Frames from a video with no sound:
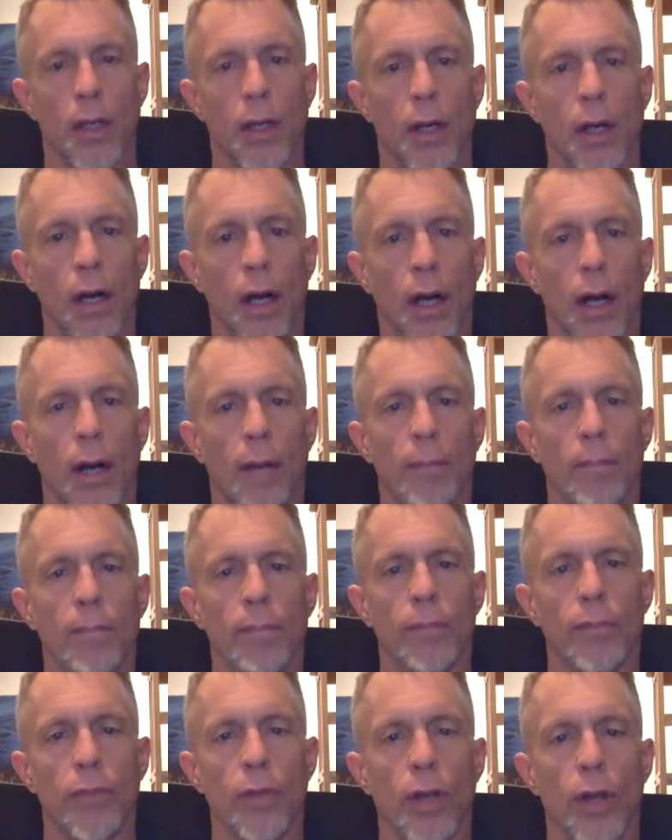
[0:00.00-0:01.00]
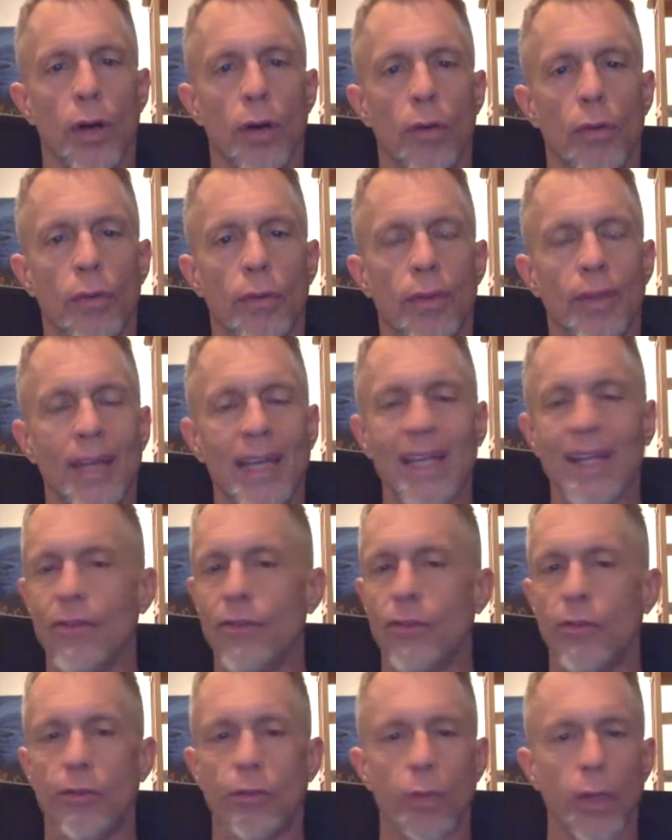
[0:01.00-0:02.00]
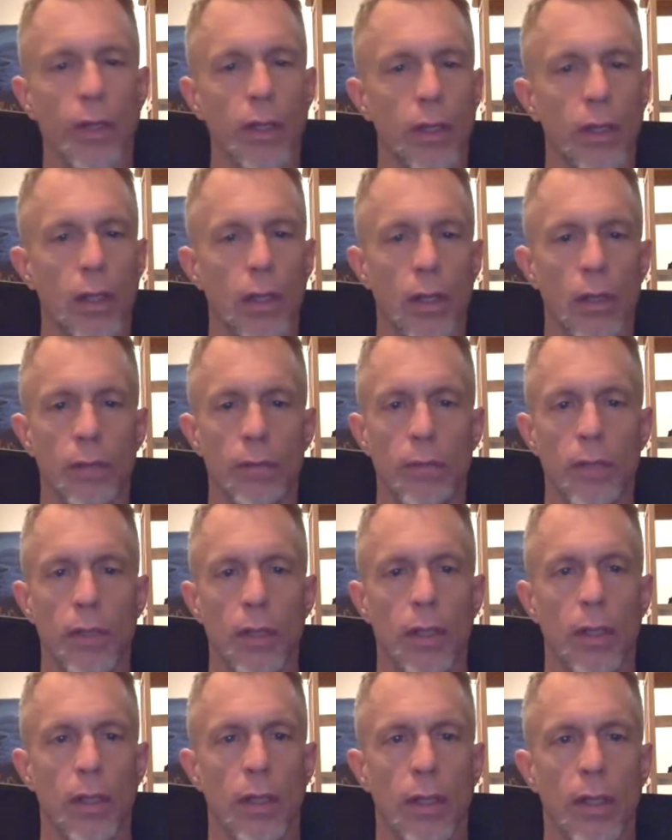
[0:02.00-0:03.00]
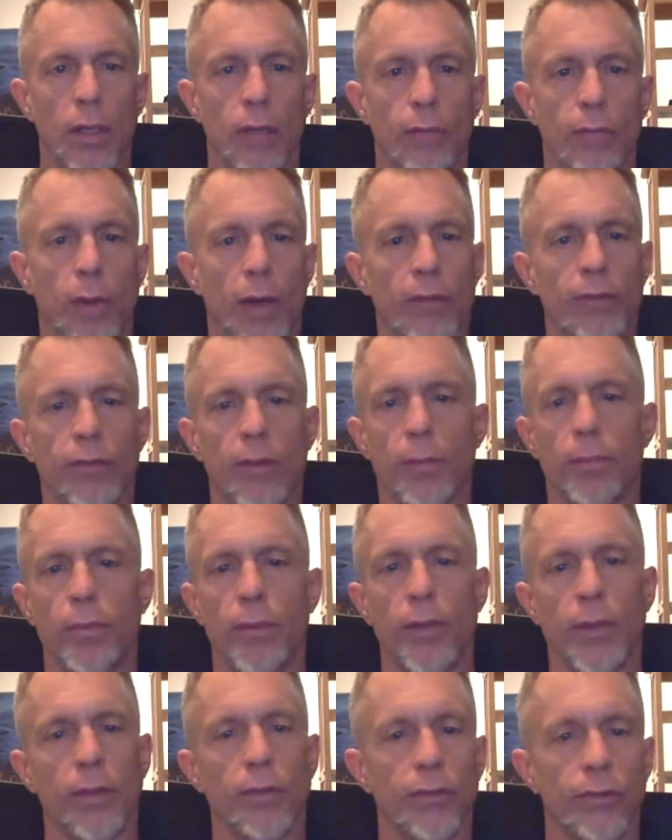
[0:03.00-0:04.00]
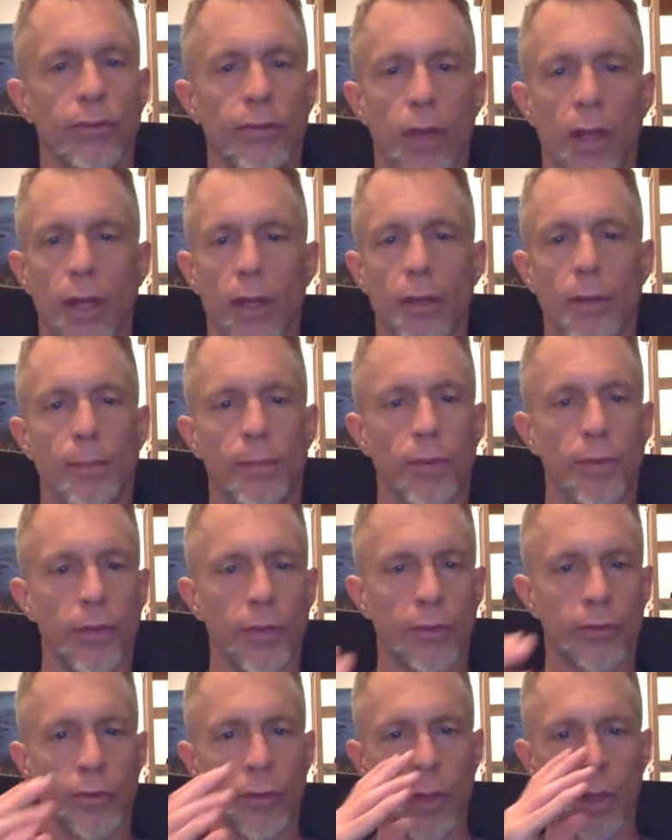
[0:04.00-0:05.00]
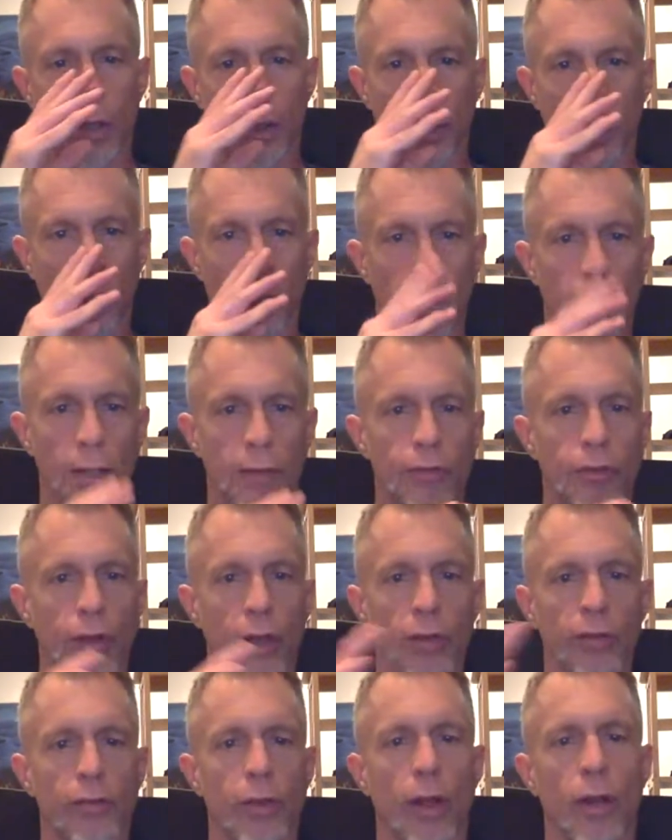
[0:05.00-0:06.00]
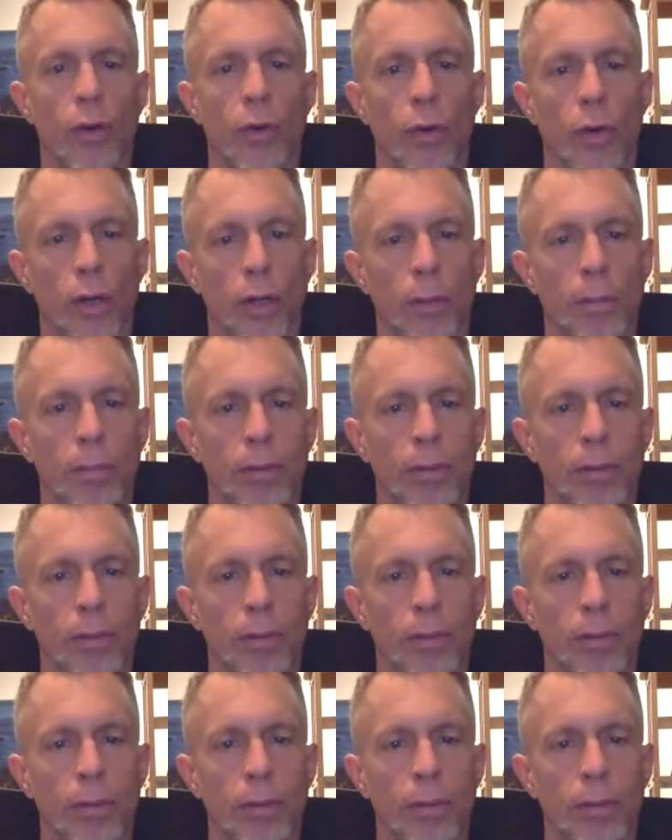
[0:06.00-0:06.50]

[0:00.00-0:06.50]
The easiest way you can help is by simply signing the petition on there at change.org.